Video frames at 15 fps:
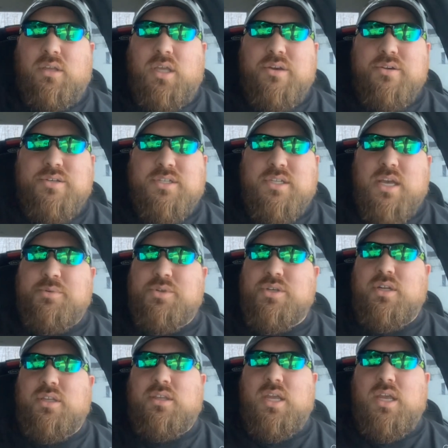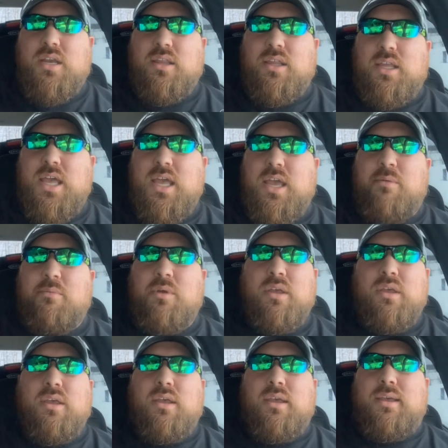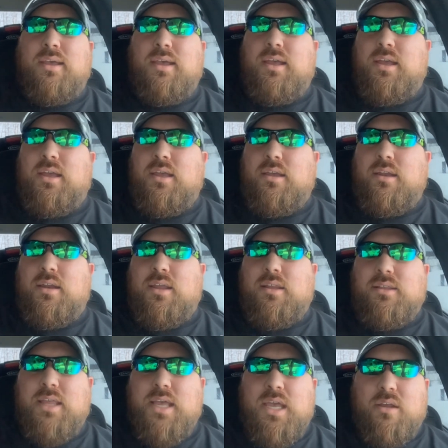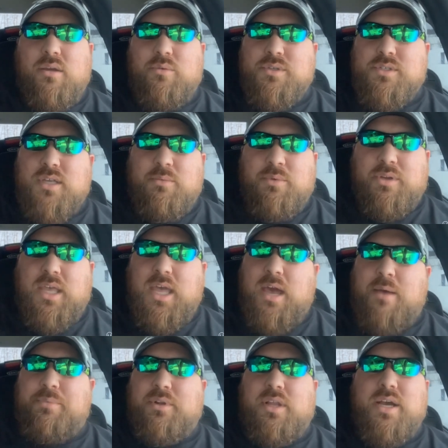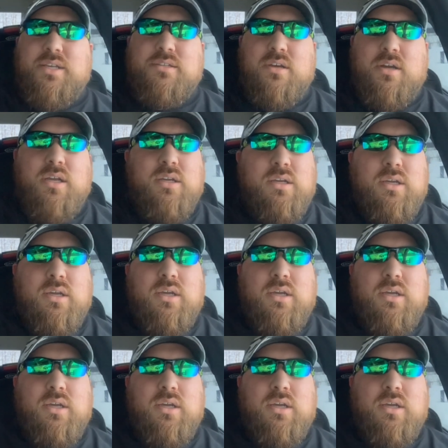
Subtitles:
interception at the end of the game, and Atlanta was able to capitalize on it.